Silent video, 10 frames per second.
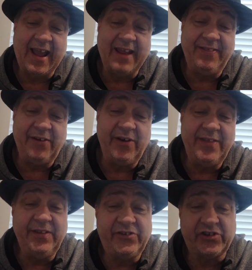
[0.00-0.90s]
And they're
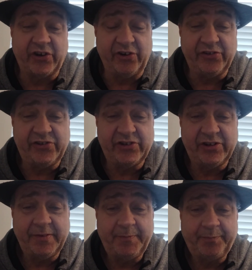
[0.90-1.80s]
in the
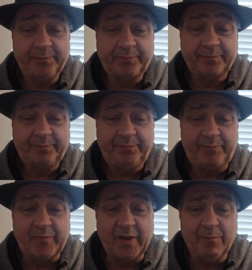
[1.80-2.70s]
church,
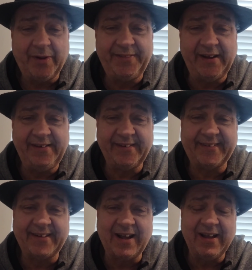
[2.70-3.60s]
but they
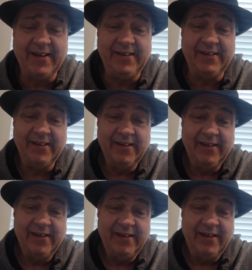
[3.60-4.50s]
decide
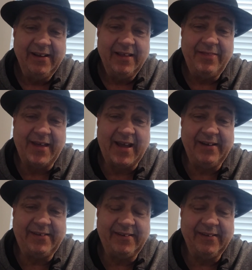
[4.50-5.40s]

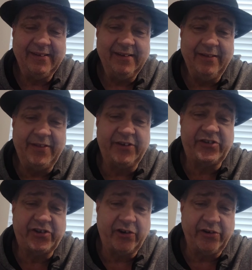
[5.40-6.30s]
that the
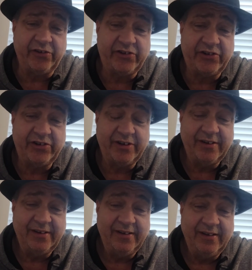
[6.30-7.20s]
church
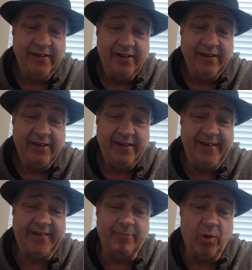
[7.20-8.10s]

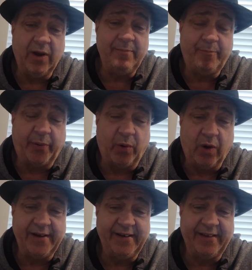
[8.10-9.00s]
is more
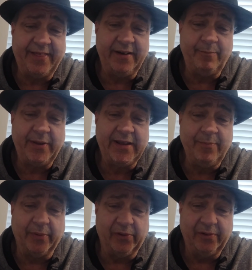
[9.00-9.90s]
important than
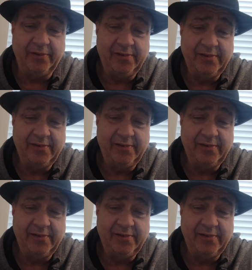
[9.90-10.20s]
people.